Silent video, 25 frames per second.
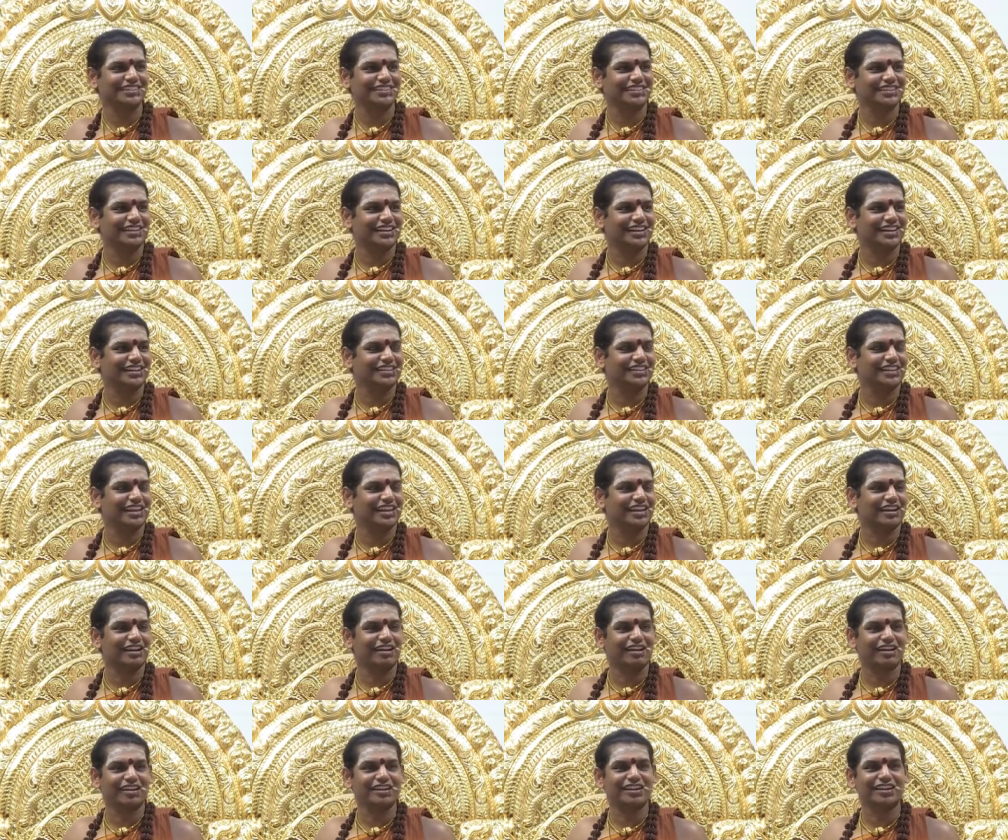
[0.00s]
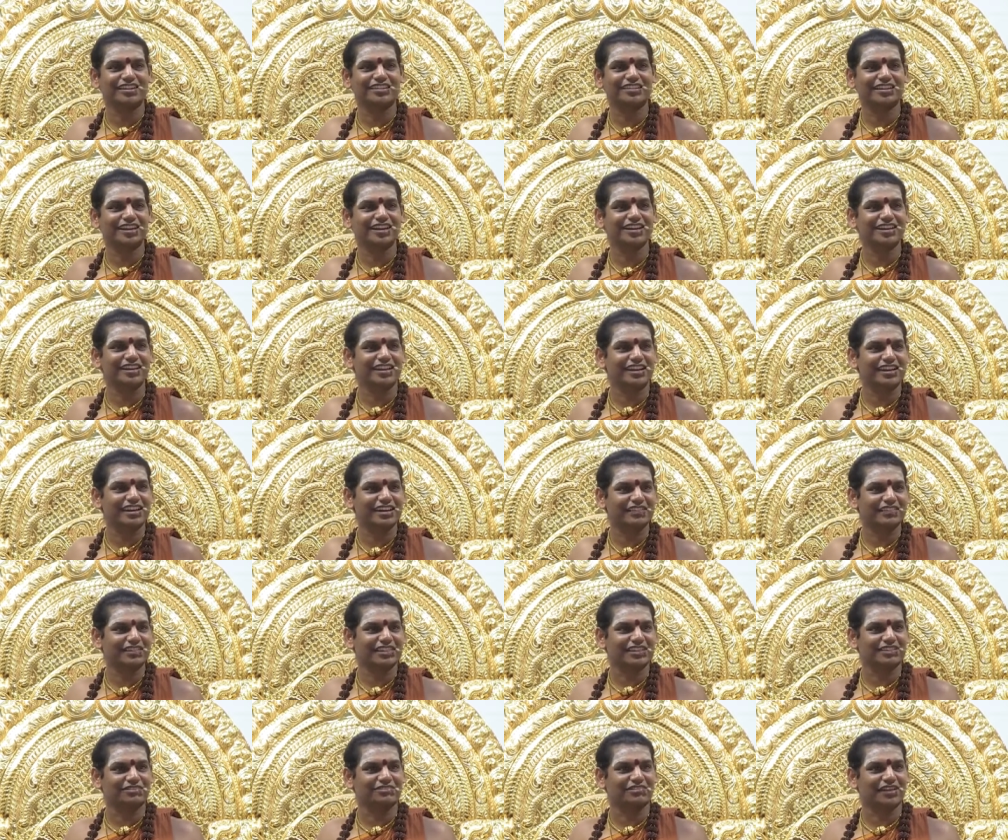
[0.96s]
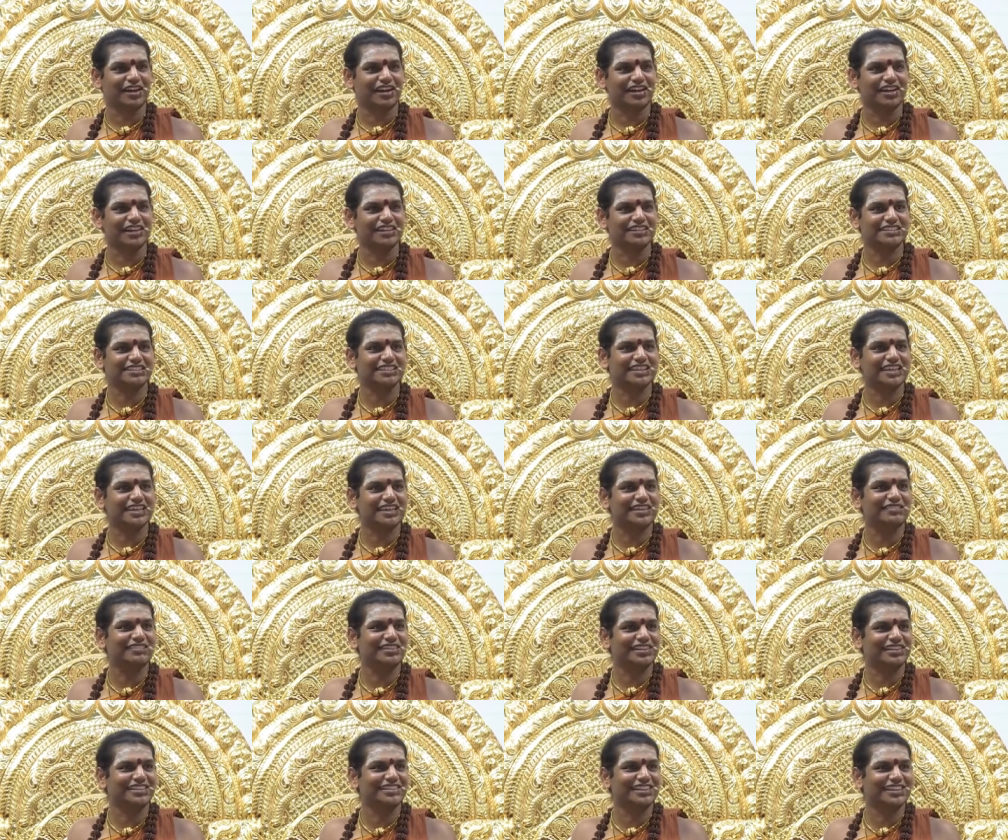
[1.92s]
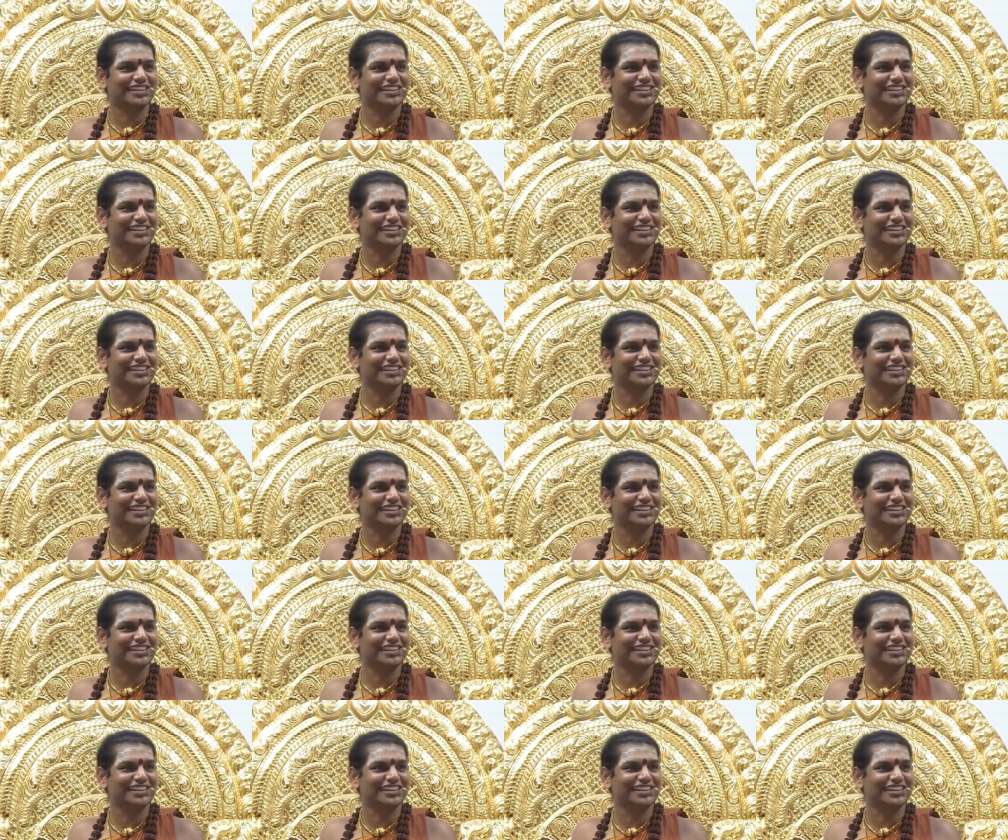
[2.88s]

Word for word: And they're all literally ready with a fire engine and everything.